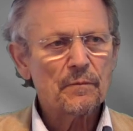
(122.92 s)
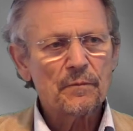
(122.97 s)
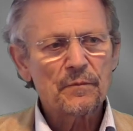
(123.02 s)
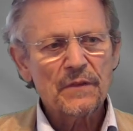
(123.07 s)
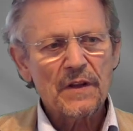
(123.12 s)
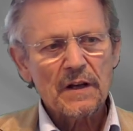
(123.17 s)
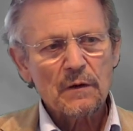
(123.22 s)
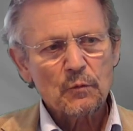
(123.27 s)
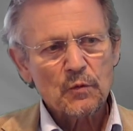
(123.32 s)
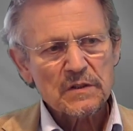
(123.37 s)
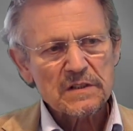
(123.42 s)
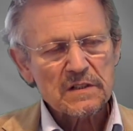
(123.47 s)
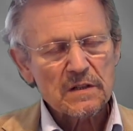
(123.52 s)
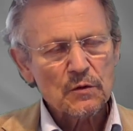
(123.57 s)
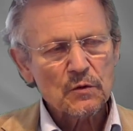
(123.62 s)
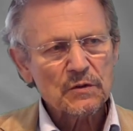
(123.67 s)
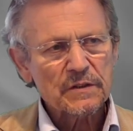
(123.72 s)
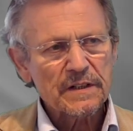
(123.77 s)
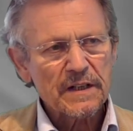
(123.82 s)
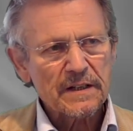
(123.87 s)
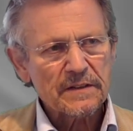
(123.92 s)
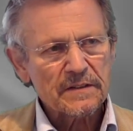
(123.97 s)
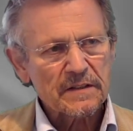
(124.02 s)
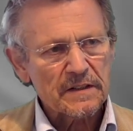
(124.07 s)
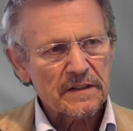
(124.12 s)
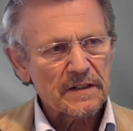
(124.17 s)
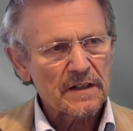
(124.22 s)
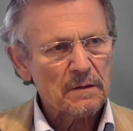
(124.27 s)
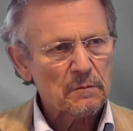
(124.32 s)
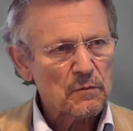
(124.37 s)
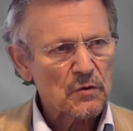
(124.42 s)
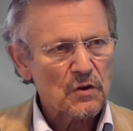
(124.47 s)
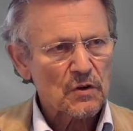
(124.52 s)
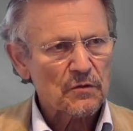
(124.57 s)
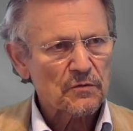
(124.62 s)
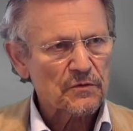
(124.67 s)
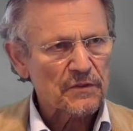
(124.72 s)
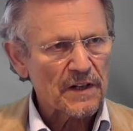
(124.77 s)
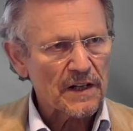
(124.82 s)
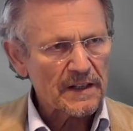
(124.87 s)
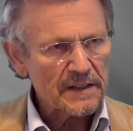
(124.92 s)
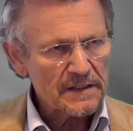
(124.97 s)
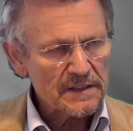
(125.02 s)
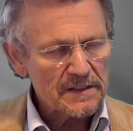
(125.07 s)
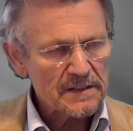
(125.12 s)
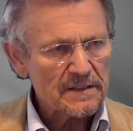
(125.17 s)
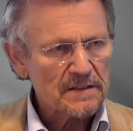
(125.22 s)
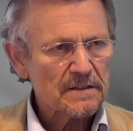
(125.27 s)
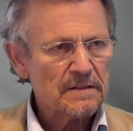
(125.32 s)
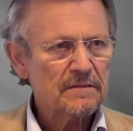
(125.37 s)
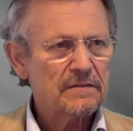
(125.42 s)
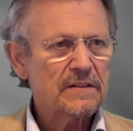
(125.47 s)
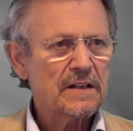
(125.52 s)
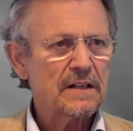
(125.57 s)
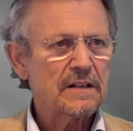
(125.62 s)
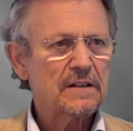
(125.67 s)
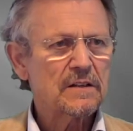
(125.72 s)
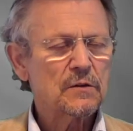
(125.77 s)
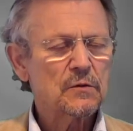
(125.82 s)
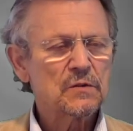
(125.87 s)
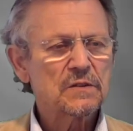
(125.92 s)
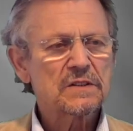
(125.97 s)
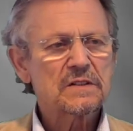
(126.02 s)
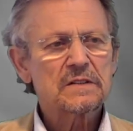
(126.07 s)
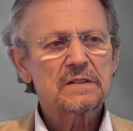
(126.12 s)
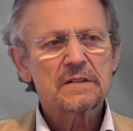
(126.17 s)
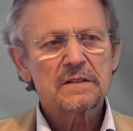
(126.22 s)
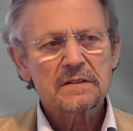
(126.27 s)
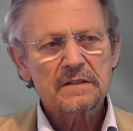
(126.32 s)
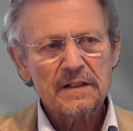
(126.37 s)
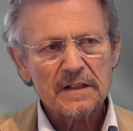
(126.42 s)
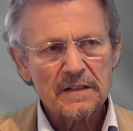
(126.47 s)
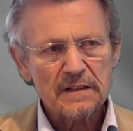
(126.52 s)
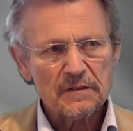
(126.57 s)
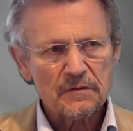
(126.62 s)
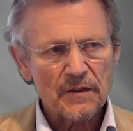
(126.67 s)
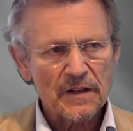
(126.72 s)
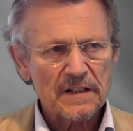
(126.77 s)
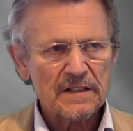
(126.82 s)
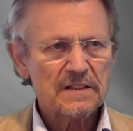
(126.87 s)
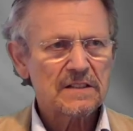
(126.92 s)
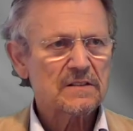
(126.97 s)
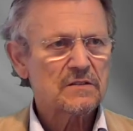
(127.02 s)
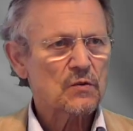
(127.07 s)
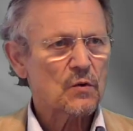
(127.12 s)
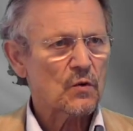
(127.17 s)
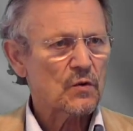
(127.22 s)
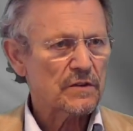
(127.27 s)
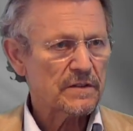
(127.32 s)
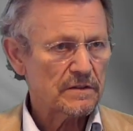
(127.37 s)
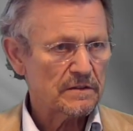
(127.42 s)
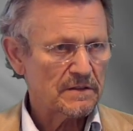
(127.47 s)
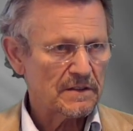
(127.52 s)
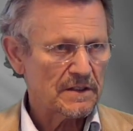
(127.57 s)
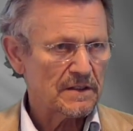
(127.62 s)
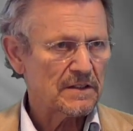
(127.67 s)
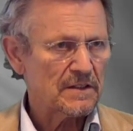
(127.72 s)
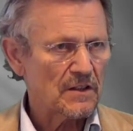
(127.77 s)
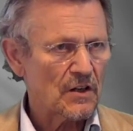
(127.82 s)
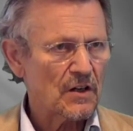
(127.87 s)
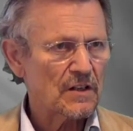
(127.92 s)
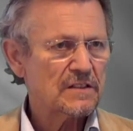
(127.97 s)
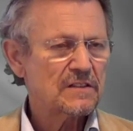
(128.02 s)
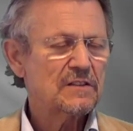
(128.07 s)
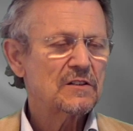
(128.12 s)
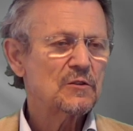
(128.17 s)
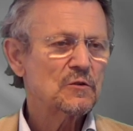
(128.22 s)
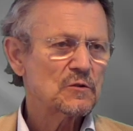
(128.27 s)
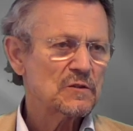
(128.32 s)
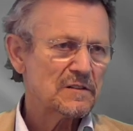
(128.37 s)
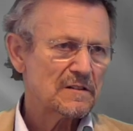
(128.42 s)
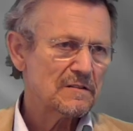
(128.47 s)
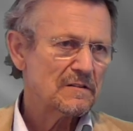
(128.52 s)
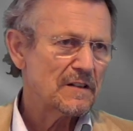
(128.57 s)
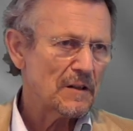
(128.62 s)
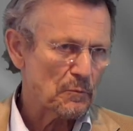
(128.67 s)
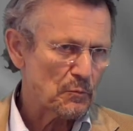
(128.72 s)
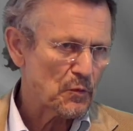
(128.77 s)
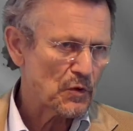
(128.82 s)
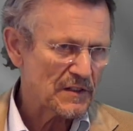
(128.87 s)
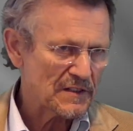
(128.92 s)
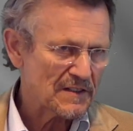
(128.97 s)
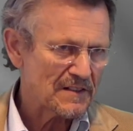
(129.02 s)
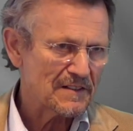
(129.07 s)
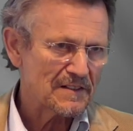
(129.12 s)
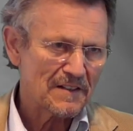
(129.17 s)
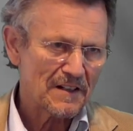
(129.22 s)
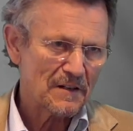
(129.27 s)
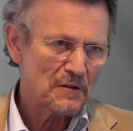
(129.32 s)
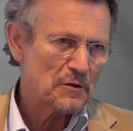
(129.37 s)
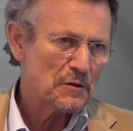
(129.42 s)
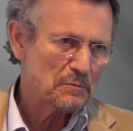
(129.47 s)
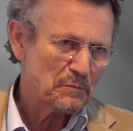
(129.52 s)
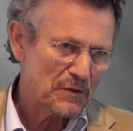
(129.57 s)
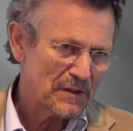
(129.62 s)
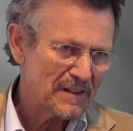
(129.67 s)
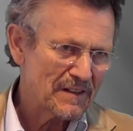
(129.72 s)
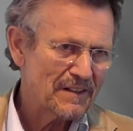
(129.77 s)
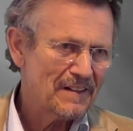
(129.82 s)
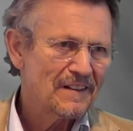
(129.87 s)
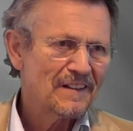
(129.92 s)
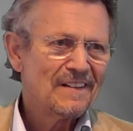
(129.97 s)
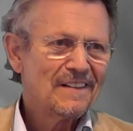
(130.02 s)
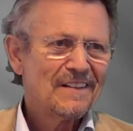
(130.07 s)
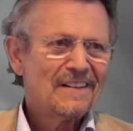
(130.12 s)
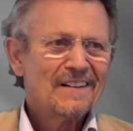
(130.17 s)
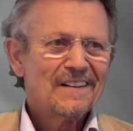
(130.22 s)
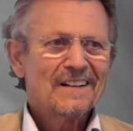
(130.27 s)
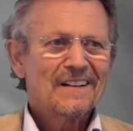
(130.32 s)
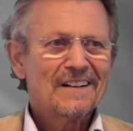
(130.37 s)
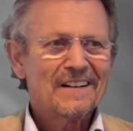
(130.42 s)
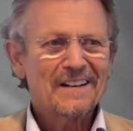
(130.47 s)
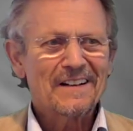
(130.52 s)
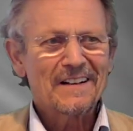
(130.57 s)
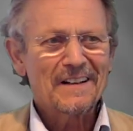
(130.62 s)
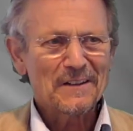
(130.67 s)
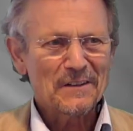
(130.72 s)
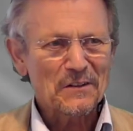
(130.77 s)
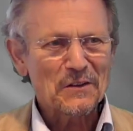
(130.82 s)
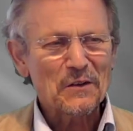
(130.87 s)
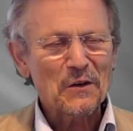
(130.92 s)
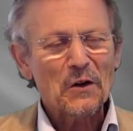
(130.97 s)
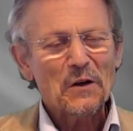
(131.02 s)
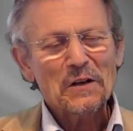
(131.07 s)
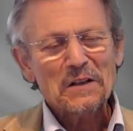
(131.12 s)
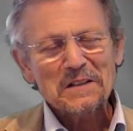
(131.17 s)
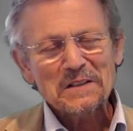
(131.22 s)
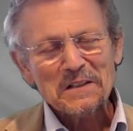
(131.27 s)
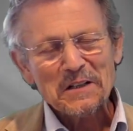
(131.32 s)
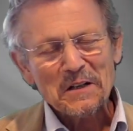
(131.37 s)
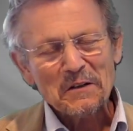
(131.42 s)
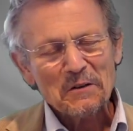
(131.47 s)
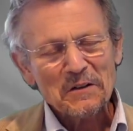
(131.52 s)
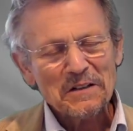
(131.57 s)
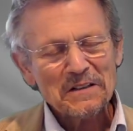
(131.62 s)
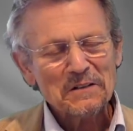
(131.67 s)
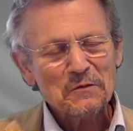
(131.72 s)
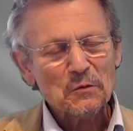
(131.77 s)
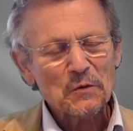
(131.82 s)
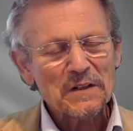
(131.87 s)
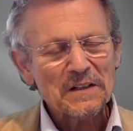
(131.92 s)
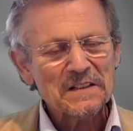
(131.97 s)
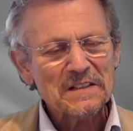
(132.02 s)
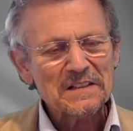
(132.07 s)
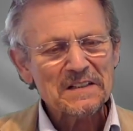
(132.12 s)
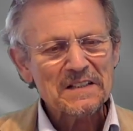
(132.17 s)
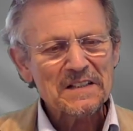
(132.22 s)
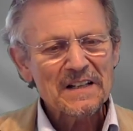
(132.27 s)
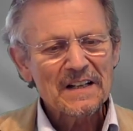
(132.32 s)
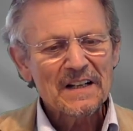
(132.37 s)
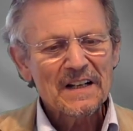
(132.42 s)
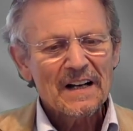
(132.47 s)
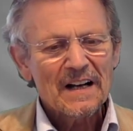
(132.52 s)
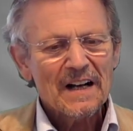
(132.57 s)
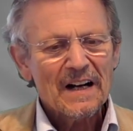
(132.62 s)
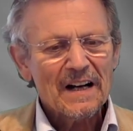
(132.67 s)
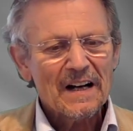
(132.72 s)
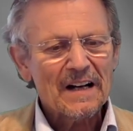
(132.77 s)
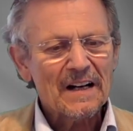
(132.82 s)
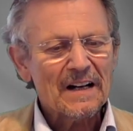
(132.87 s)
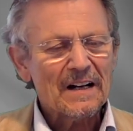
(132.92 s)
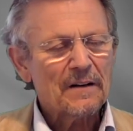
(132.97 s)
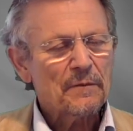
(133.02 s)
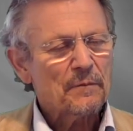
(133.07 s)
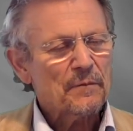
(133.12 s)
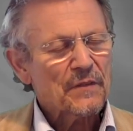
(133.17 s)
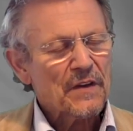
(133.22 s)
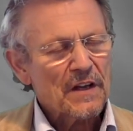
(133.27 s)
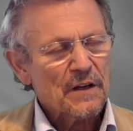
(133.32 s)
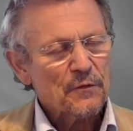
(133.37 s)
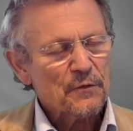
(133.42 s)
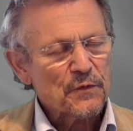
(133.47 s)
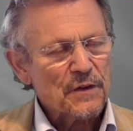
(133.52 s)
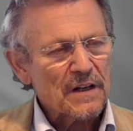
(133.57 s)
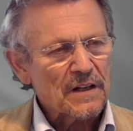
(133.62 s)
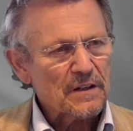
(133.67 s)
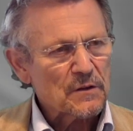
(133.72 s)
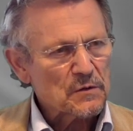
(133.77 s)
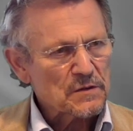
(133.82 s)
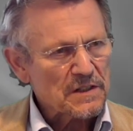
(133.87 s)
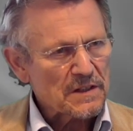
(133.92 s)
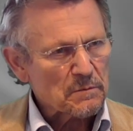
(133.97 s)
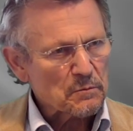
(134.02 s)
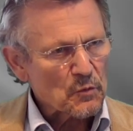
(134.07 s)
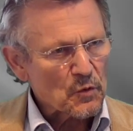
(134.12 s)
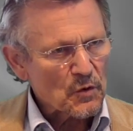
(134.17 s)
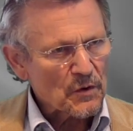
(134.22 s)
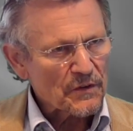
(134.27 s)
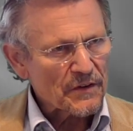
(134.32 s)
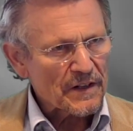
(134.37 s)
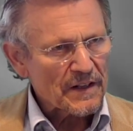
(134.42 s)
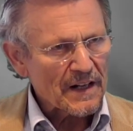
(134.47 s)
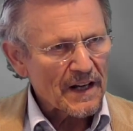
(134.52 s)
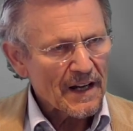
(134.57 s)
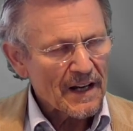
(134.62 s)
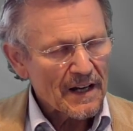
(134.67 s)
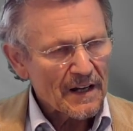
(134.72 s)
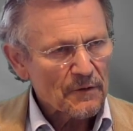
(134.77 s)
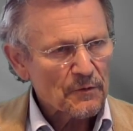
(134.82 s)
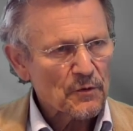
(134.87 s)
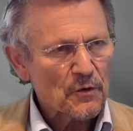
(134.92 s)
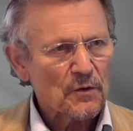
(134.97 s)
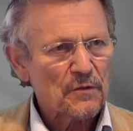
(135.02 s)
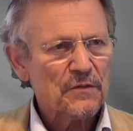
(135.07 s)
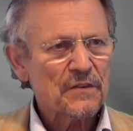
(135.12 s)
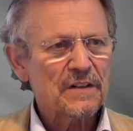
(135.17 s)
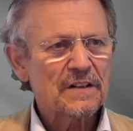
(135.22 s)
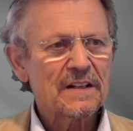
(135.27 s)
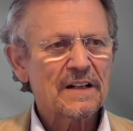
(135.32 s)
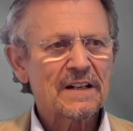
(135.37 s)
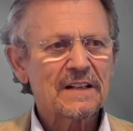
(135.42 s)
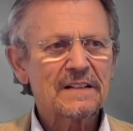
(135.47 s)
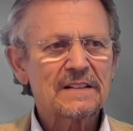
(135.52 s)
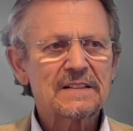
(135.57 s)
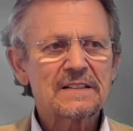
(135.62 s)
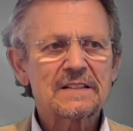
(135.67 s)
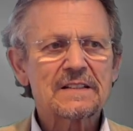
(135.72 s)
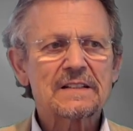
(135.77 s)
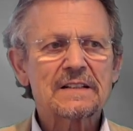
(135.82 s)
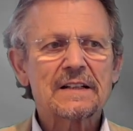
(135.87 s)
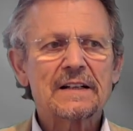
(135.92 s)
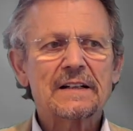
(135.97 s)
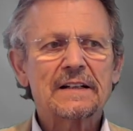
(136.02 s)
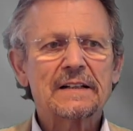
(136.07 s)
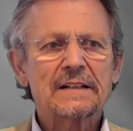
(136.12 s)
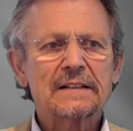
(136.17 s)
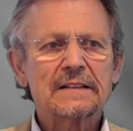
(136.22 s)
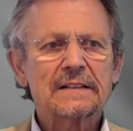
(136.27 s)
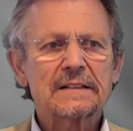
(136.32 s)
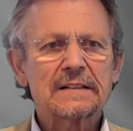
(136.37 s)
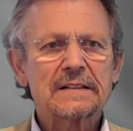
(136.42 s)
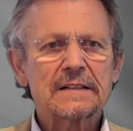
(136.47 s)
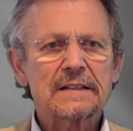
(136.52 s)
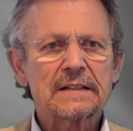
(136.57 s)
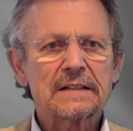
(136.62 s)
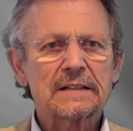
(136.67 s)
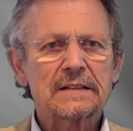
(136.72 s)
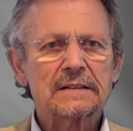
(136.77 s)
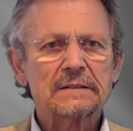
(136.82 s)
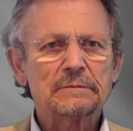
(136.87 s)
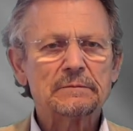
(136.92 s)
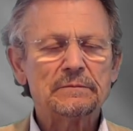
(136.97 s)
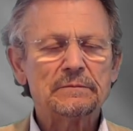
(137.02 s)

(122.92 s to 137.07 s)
it was looked at the number of nights they used their devices or did not use their present therapy uh, in the non-adherent ones. Um, if they used it more than half of the nights and uh,